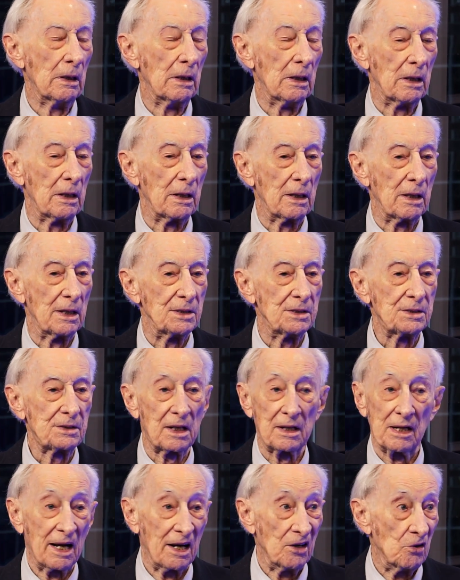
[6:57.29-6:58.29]
And I
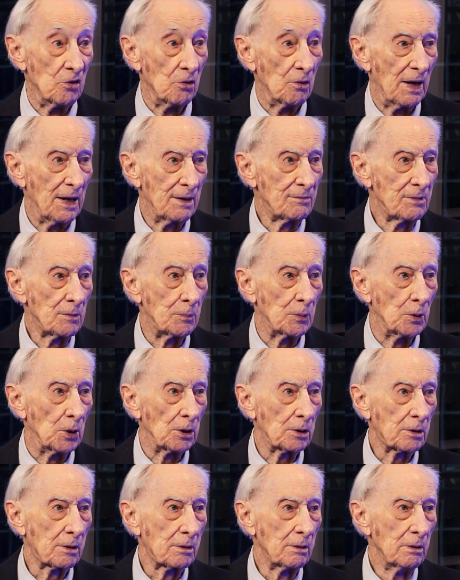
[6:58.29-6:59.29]
said, "I don't have a
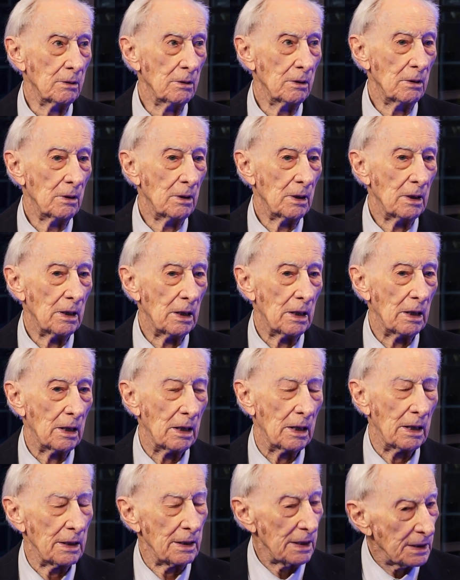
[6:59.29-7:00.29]
book."
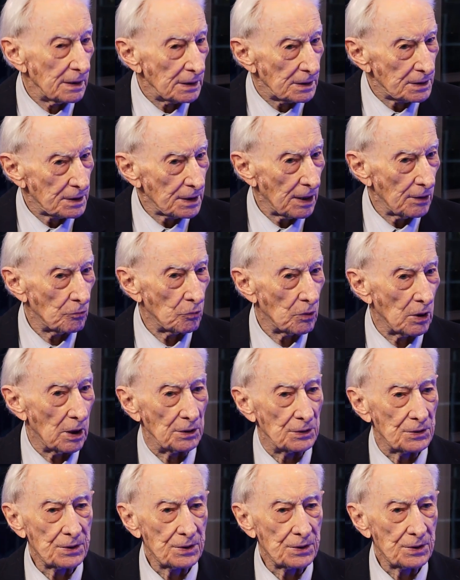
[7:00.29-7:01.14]
And he said, "Well,